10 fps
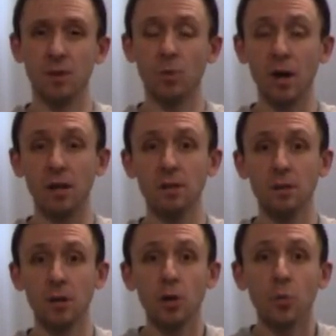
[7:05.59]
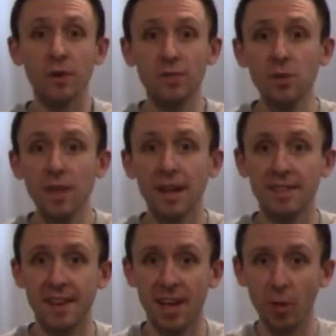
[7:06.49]
Well, we do
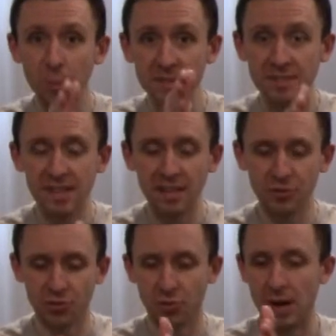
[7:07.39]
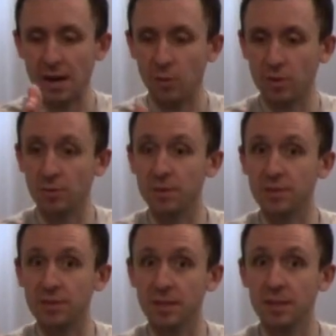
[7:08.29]
that to help us stay on track with the
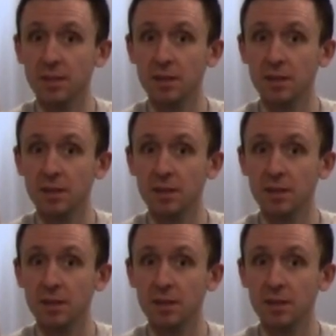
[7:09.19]
music.